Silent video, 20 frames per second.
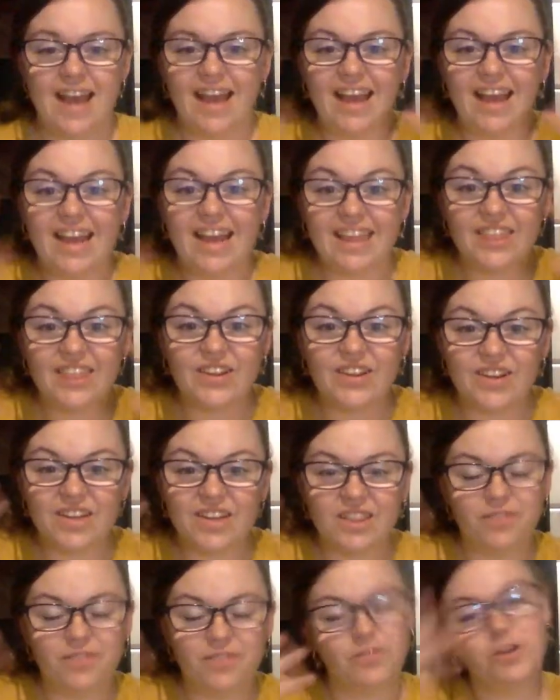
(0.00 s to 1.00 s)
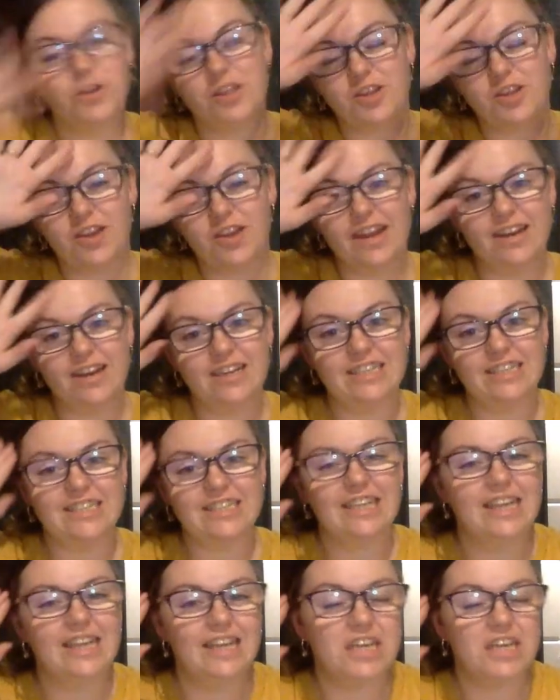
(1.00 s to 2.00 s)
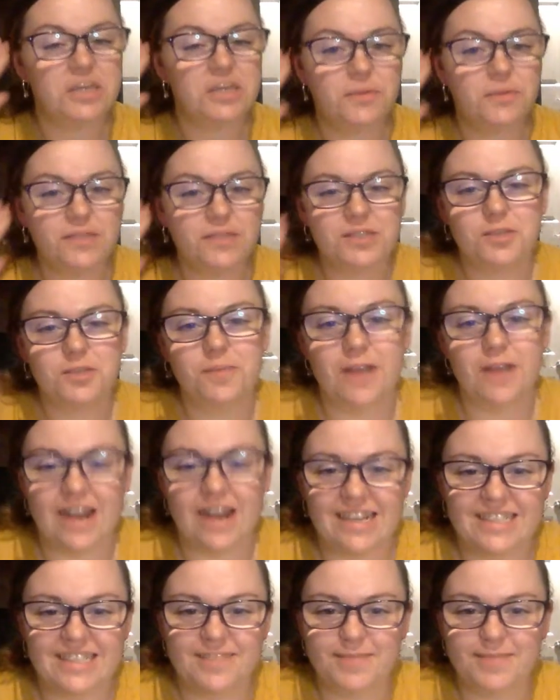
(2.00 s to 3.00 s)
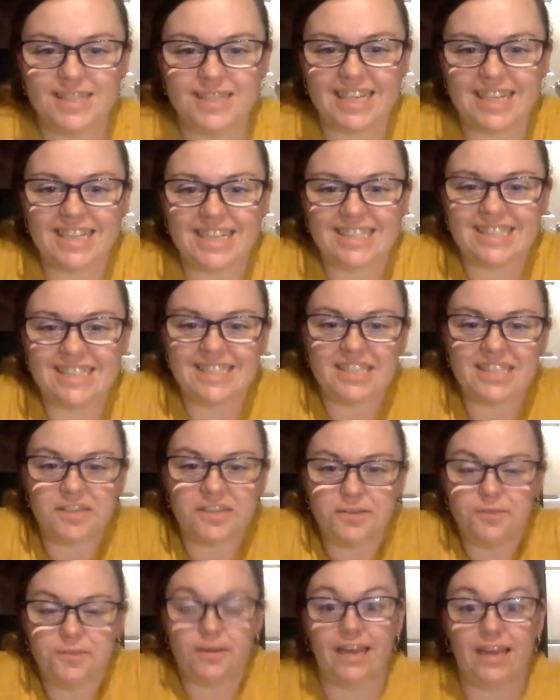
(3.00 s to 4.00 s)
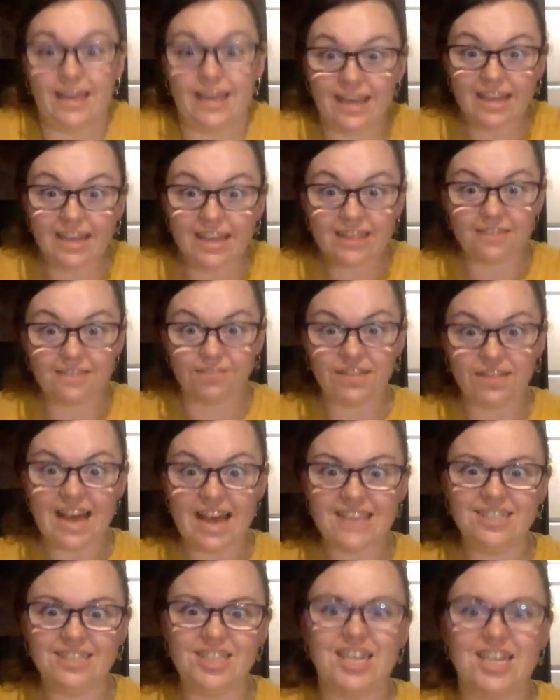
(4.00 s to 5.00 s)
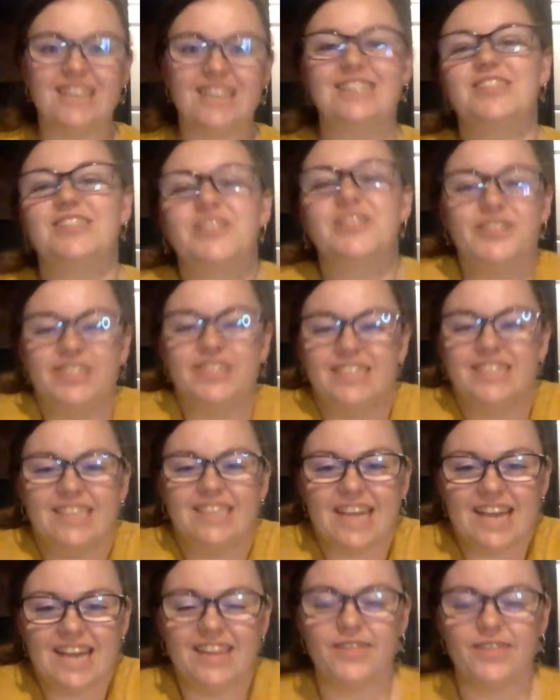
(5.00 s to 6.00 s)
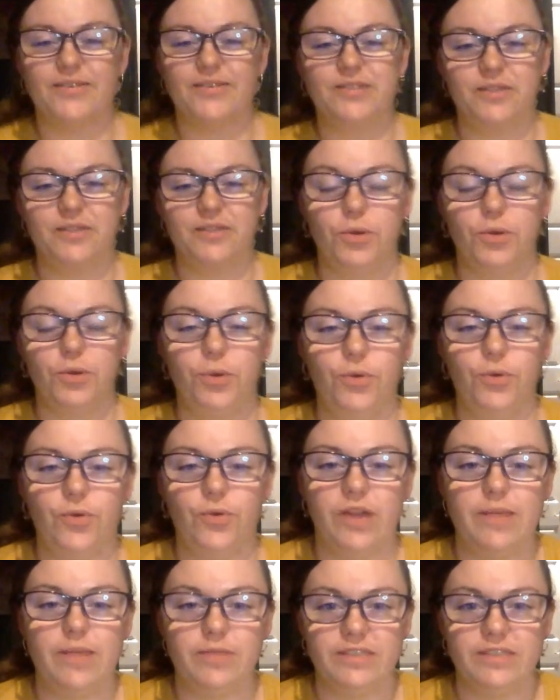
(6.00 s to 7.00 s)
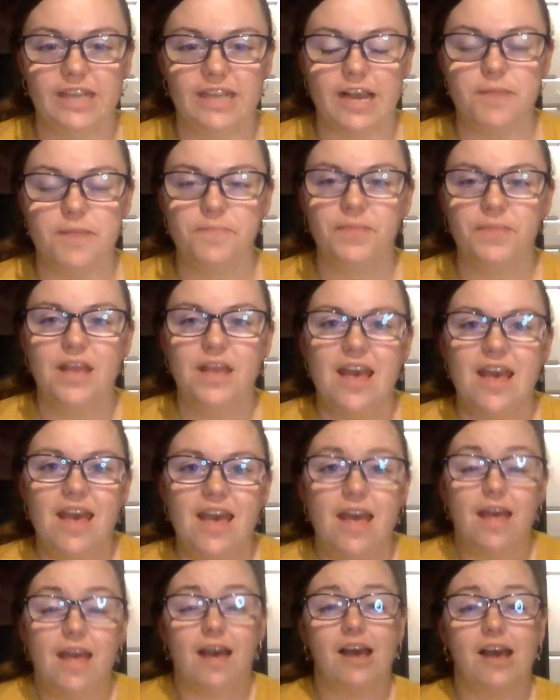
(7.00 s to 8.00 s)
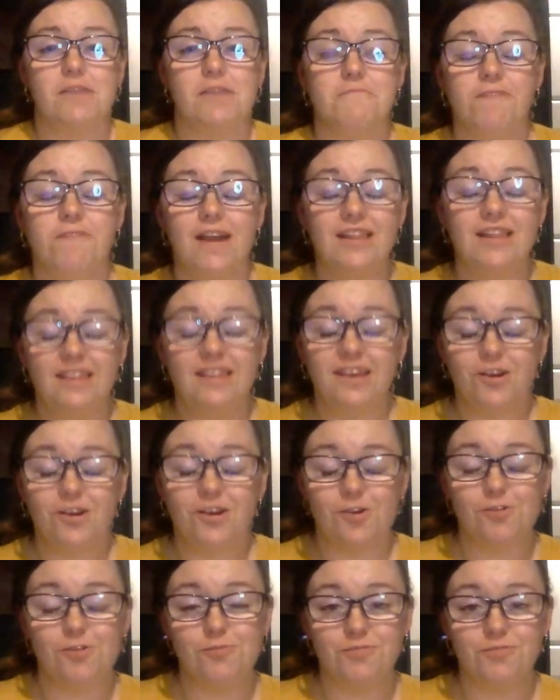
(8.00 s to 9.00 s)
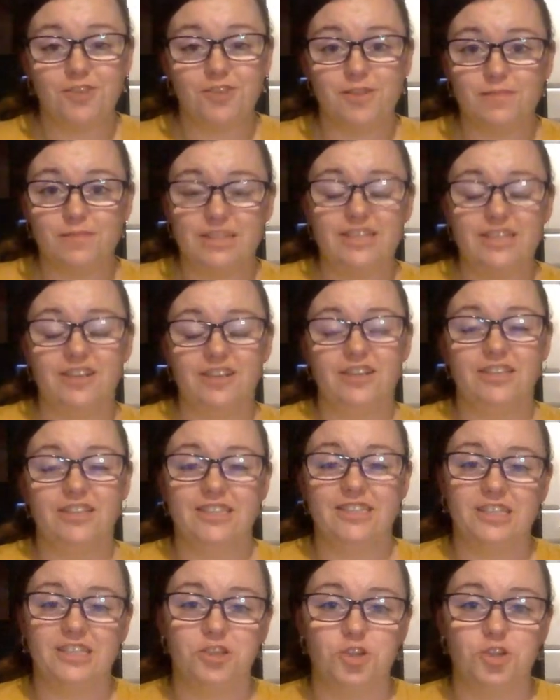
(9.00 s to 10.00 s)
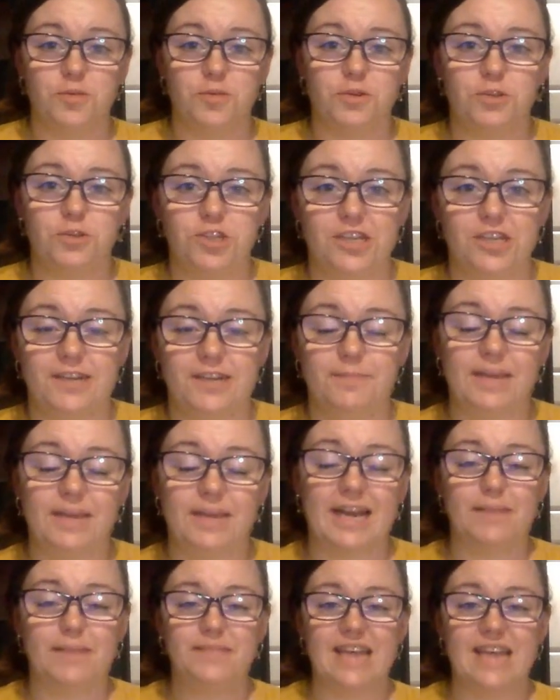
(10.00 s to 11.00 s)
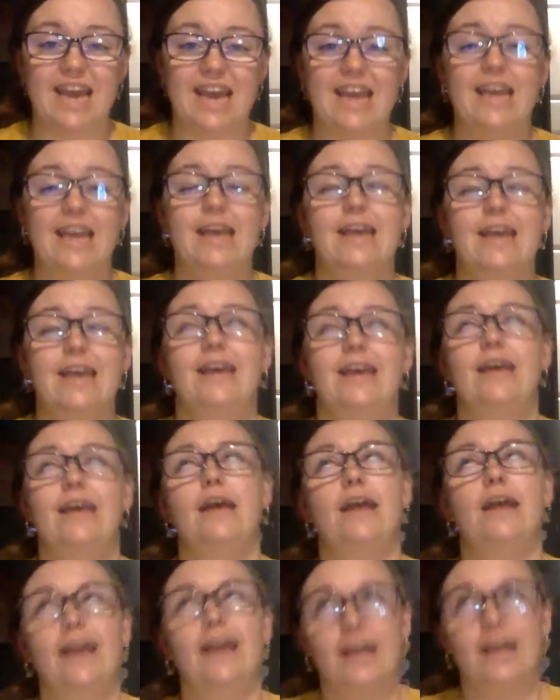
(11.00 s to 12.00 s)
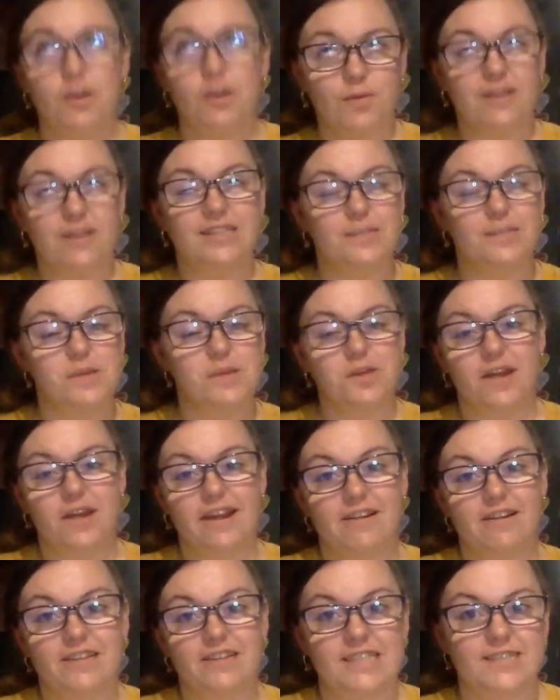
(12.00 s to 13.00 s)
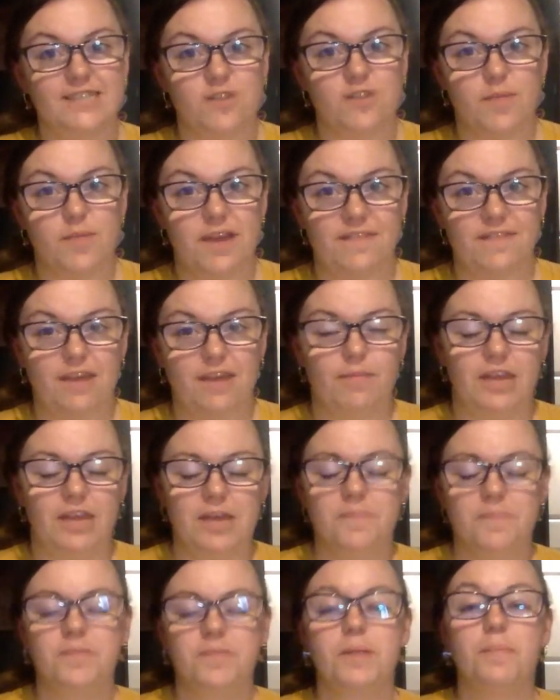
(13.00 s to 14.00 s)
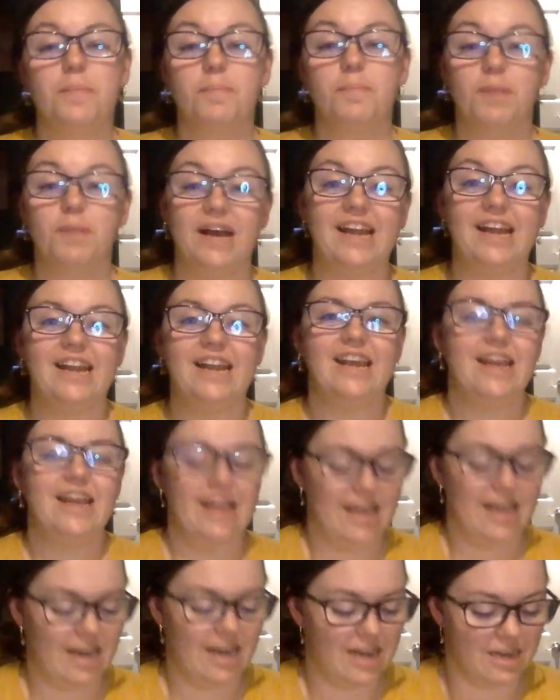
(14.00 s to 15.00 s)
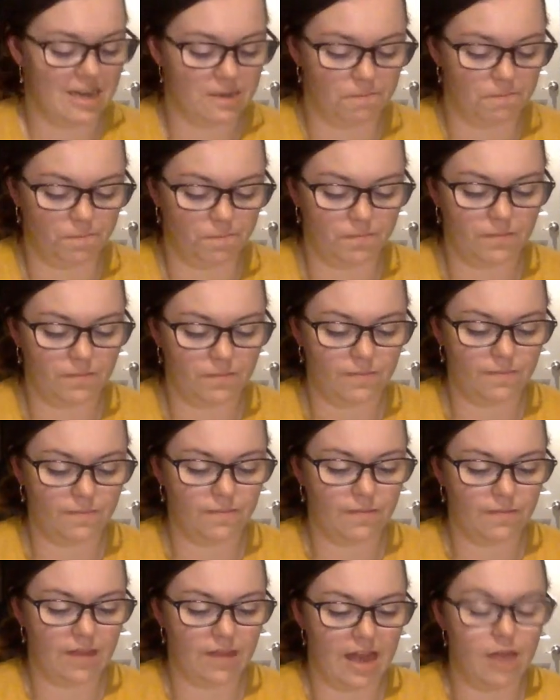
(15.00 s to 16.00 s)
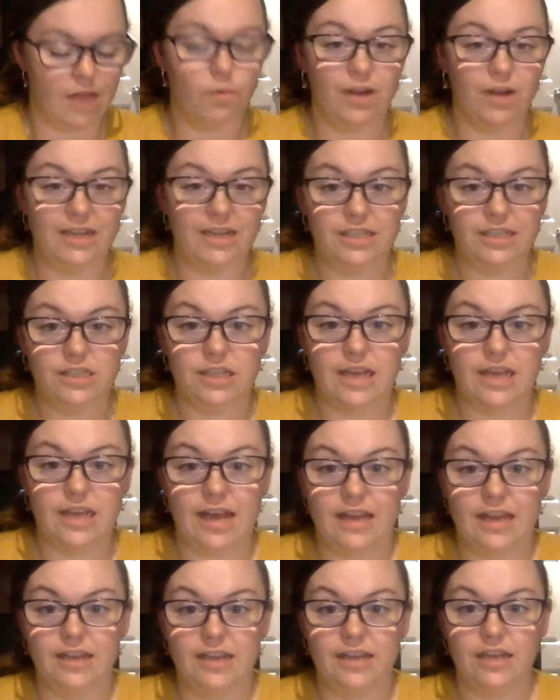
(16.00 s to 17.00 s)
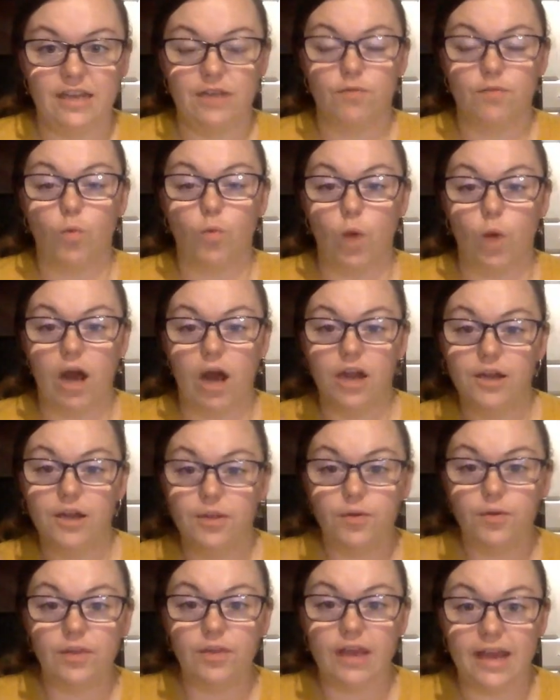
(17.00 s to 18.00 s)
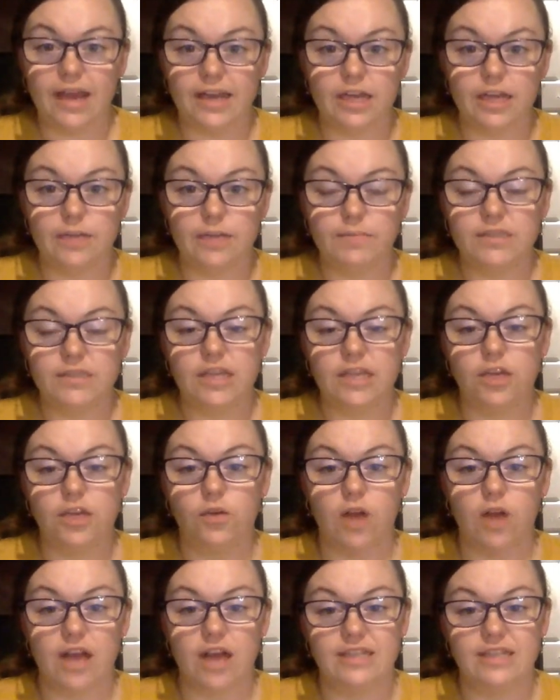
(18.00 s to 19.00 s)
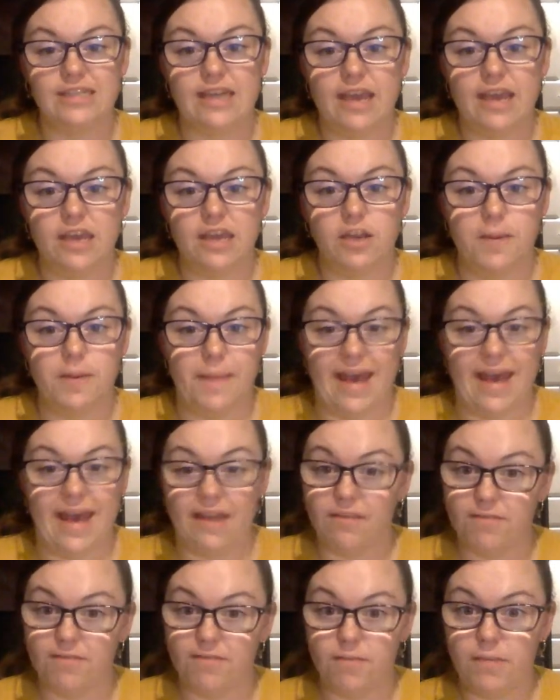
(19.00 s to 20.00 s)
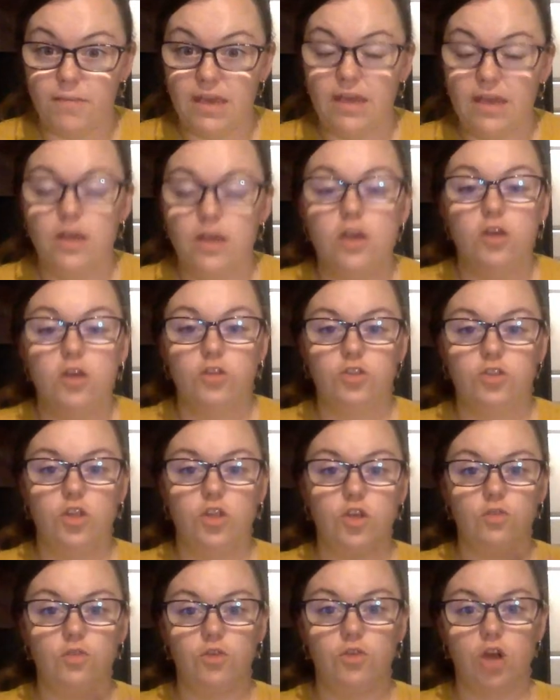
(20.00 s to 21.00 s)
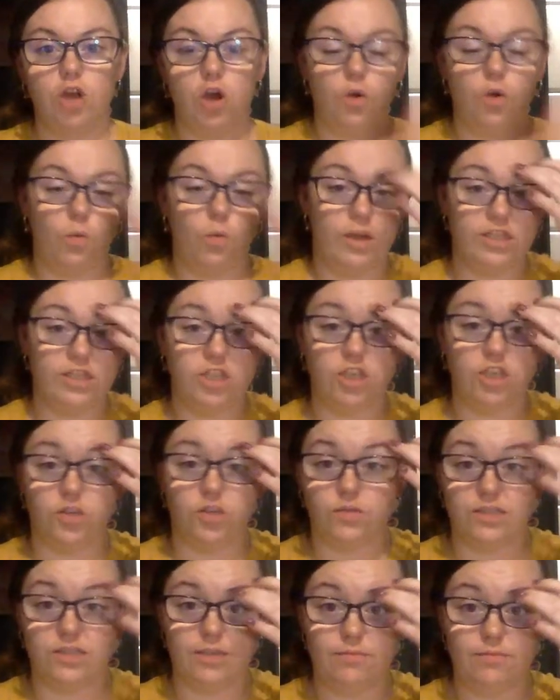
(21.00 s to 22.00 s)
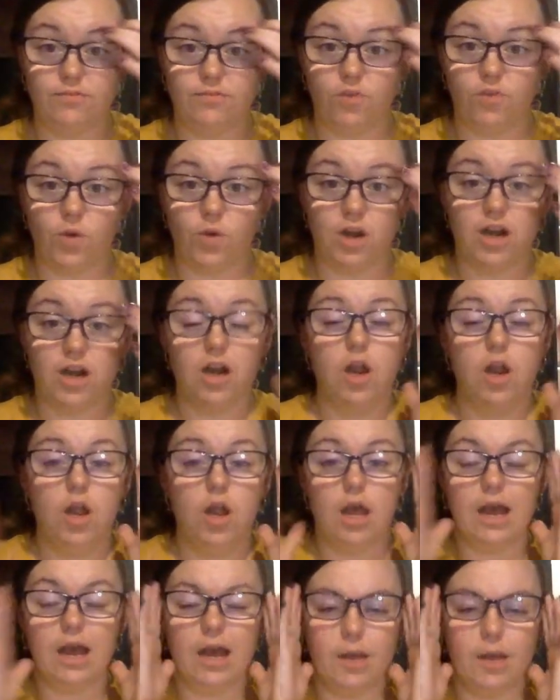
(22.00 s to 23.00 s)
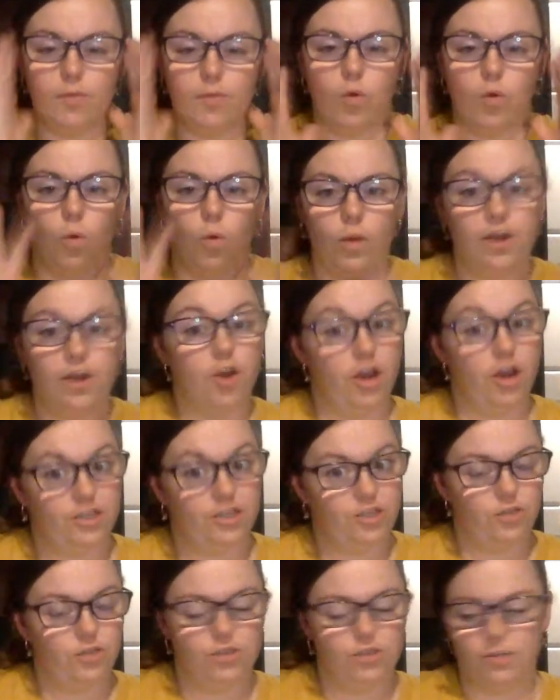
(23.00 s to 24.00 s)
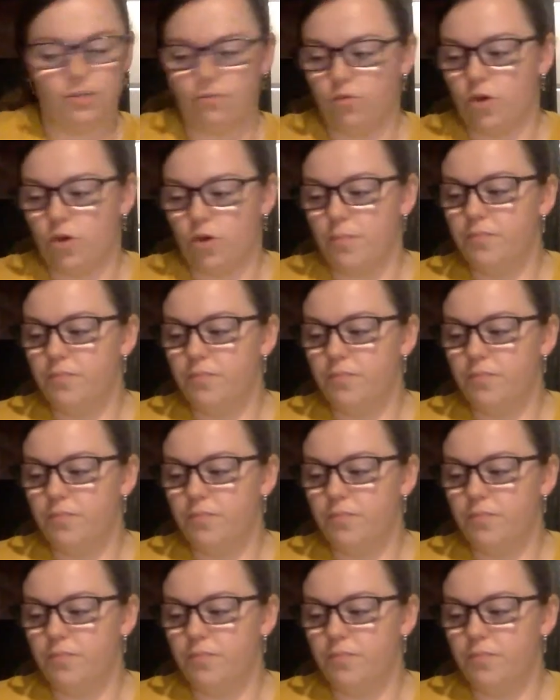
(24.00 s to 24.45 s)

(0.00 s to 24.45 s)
Hi, third and fourth graders. It was super awesome to get to see you in the flesh at school today, those of you who were able to come. I'm finally home from materials distribution and pickup day, and I had to run some other errands for my family. But I wanted to kind of walk through the items that you got today in your bag from me so that you know what to use them for or what not to use them for.